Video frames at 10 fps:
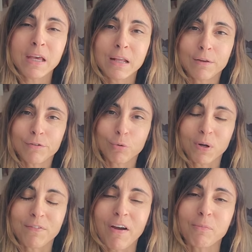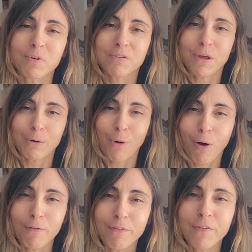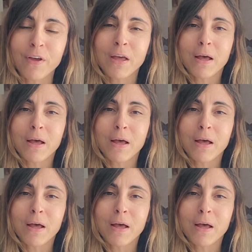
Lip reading: It is 25% off.